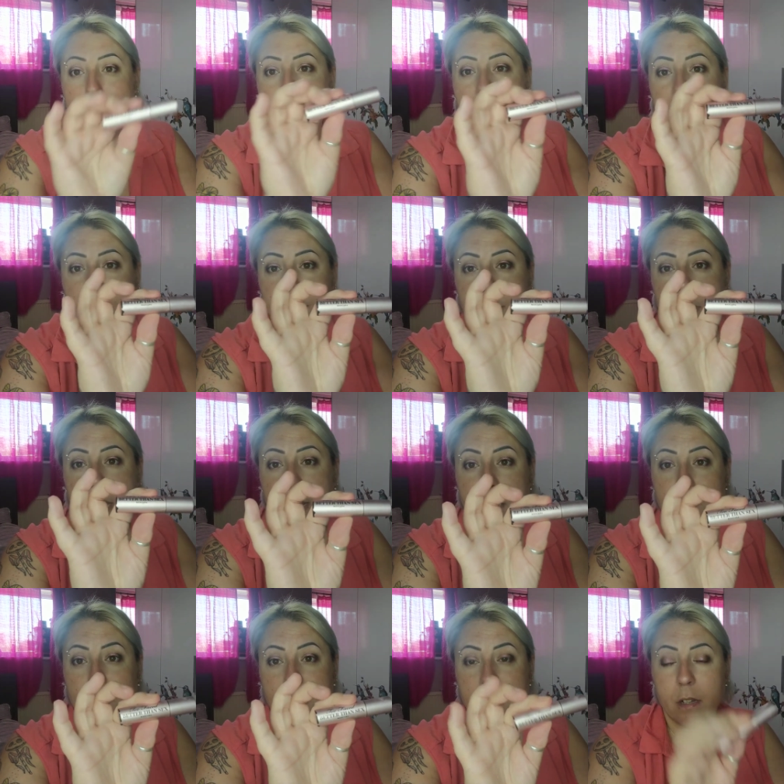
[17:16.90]
Better Than
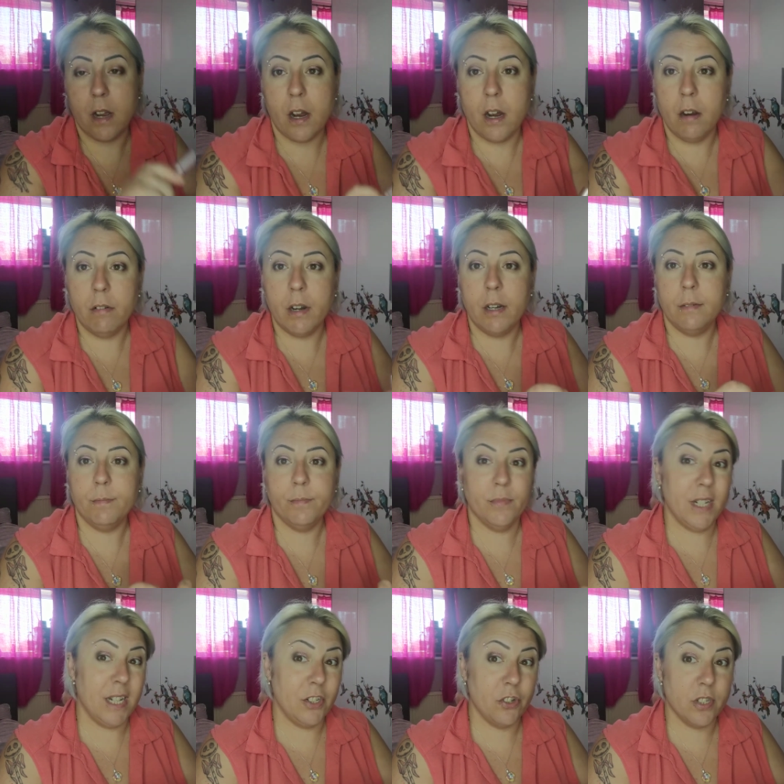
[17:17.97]
Sex mascara.
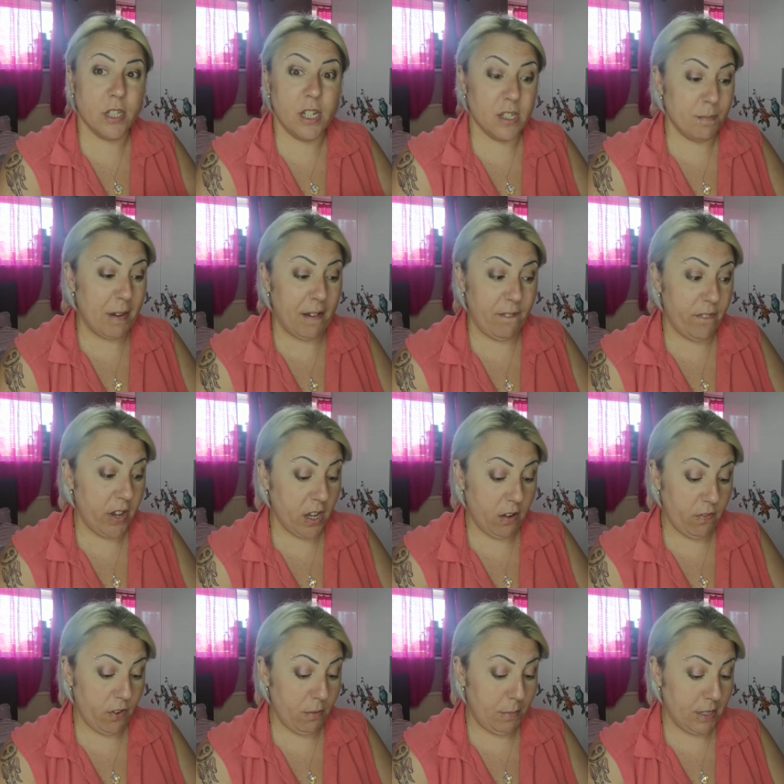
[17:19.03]
It's my
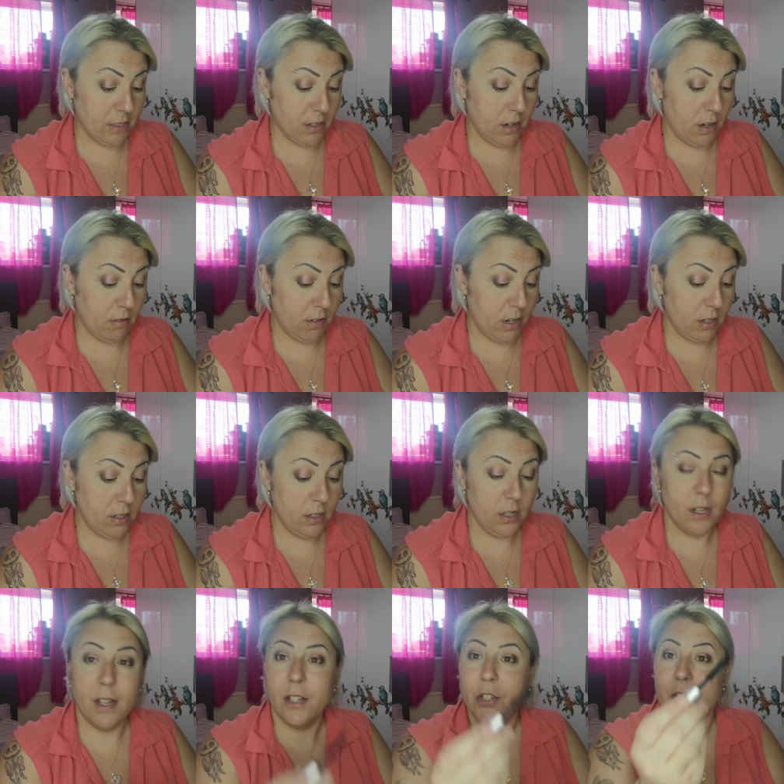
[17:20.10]
favorite mascara.
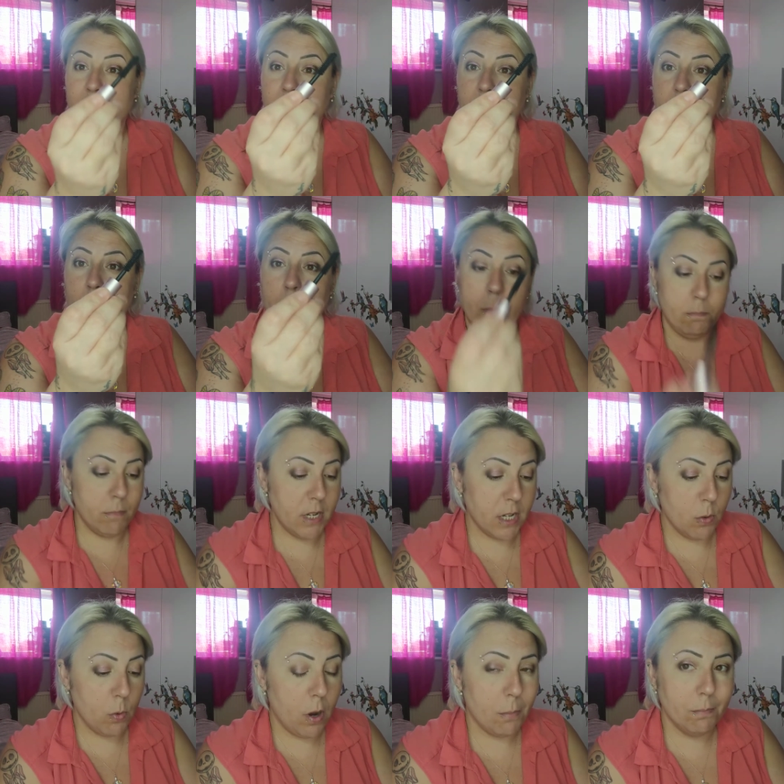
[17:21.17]
Just a little
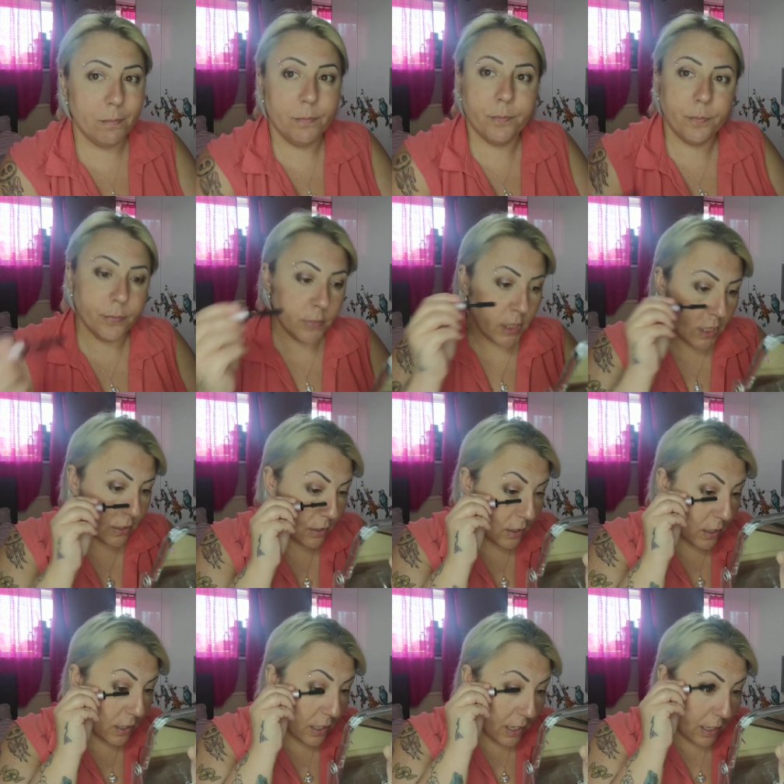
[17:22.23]
mini one.
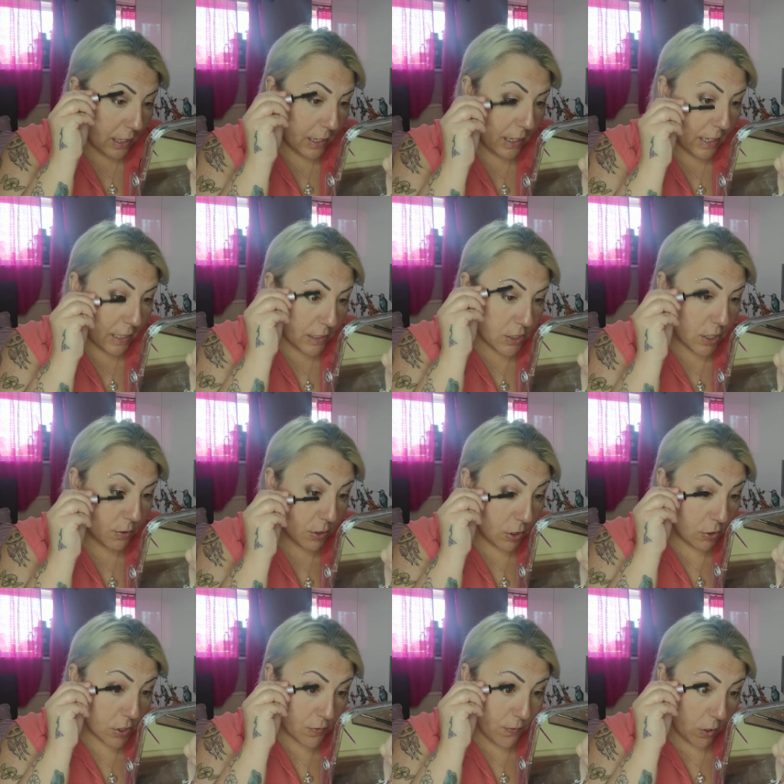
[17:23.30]
I don't
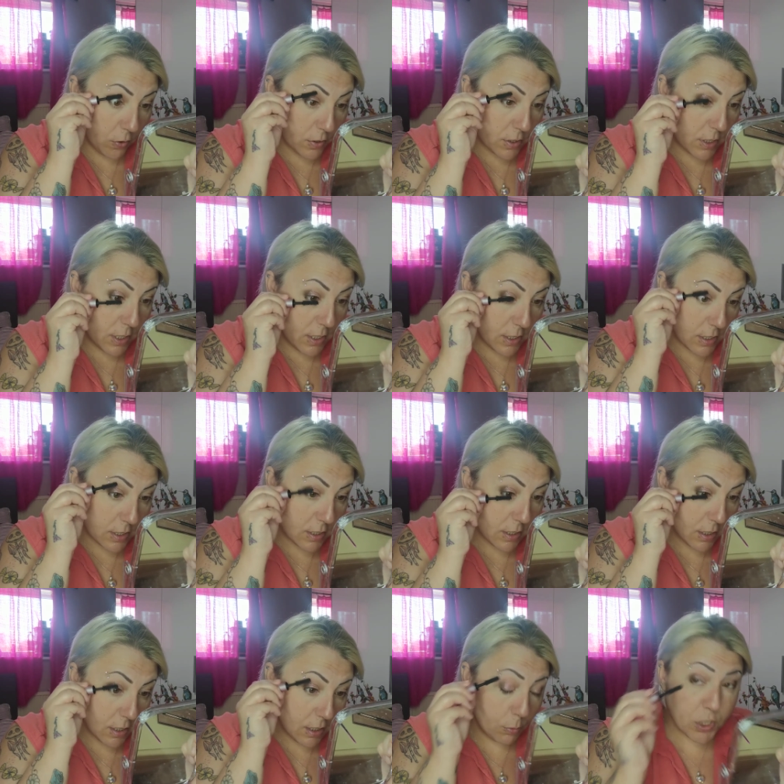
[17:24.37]
use falses.
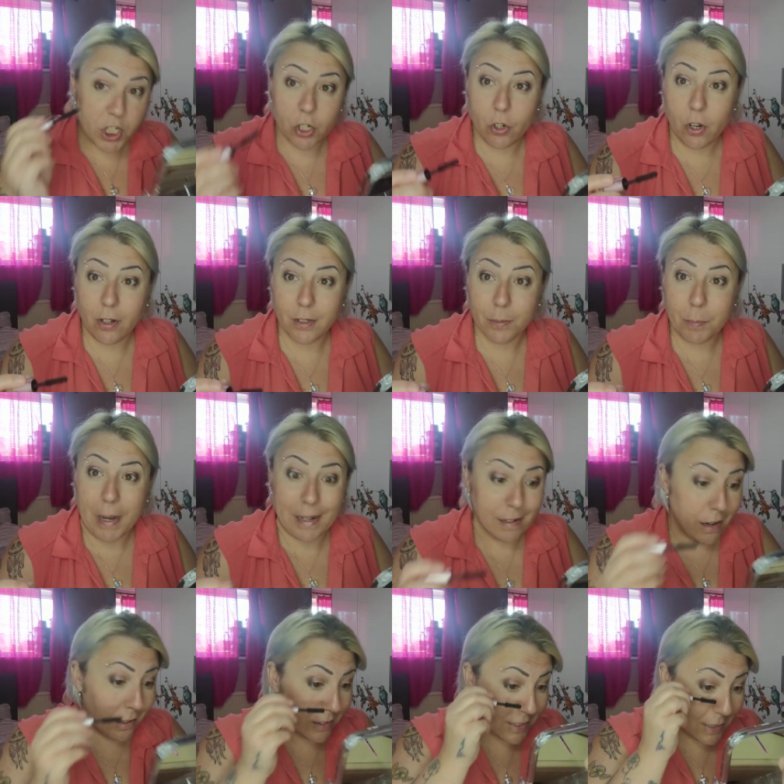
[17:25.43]
I wish I could, but I
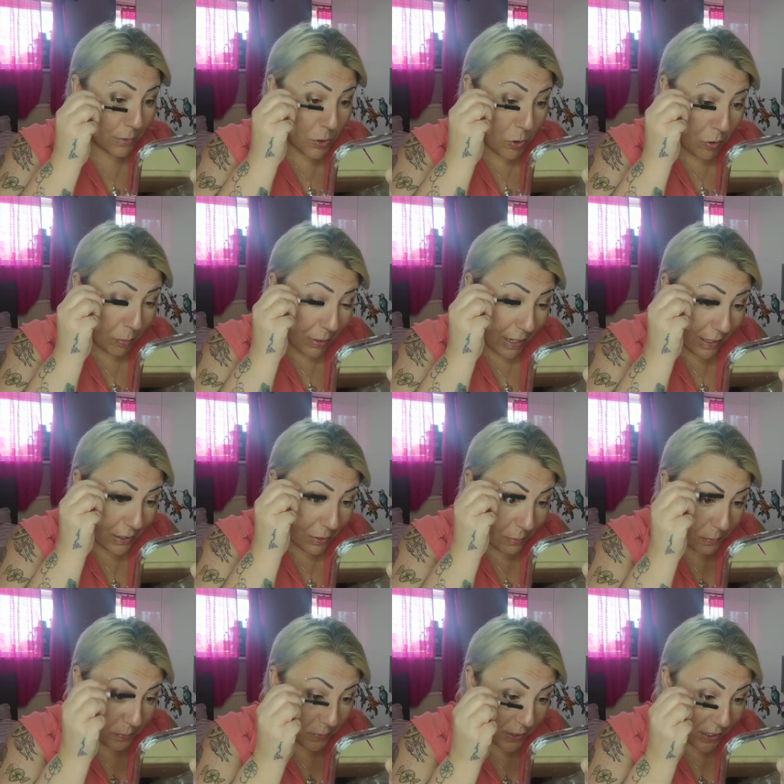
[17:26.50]
can't seem to apply
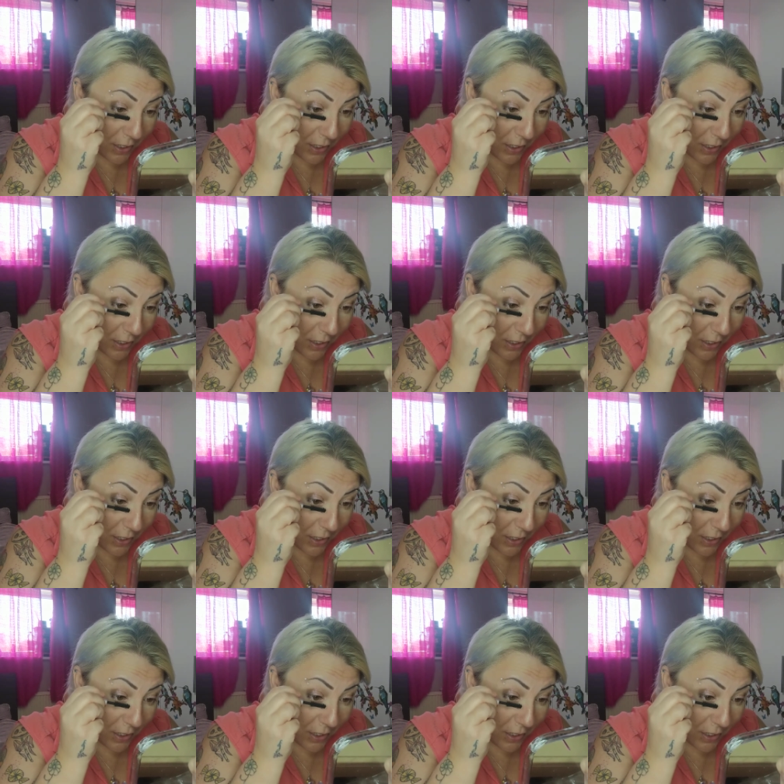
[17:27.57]
them.